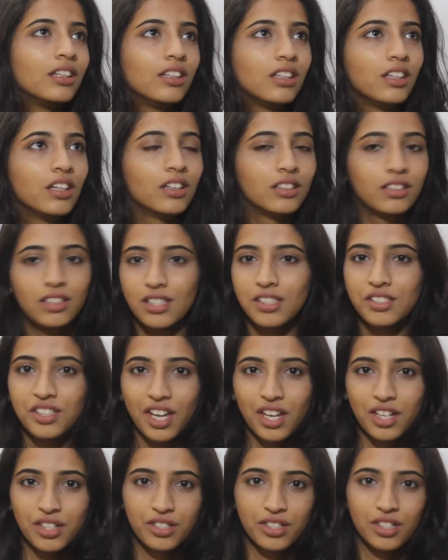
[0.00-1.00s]
near the
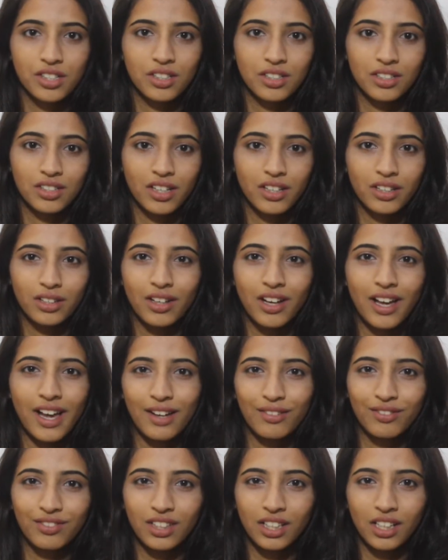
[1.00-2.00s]
station, the
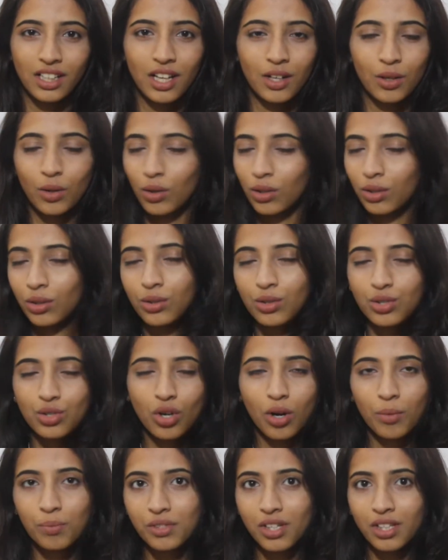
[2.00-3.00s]
F3 and all those
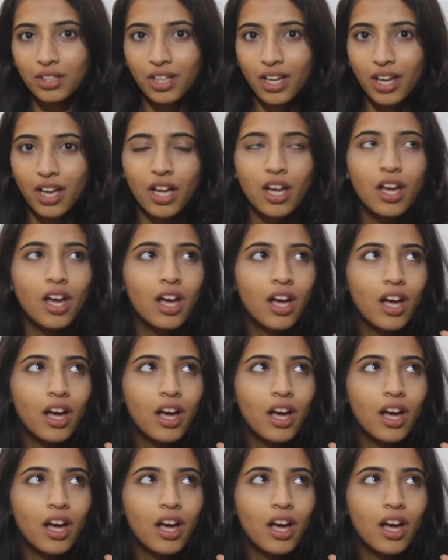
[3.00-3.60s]
shops are there.